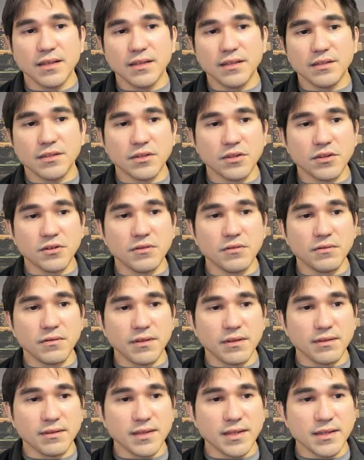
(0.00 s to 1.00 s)
So
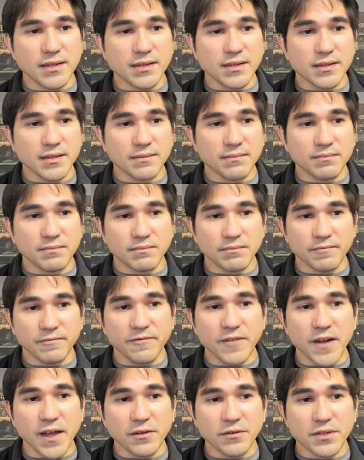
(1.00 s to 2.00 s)
these
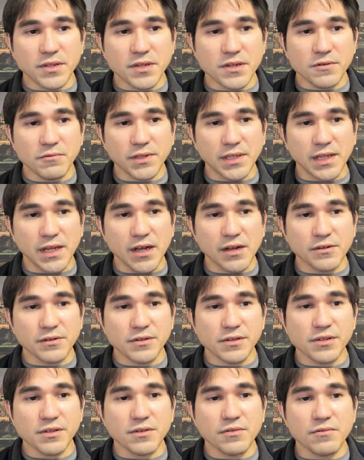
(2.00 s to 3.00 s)
files here with the
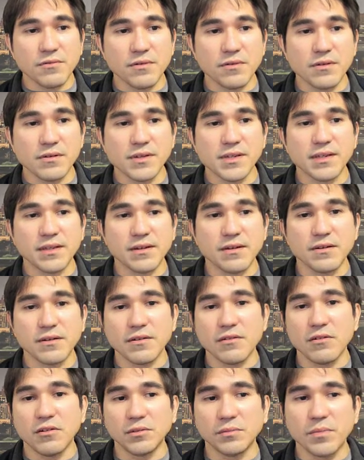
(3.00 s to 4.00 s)
underscores, they're
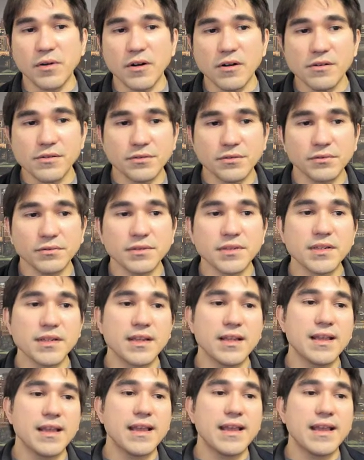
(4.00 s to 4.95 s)
called partials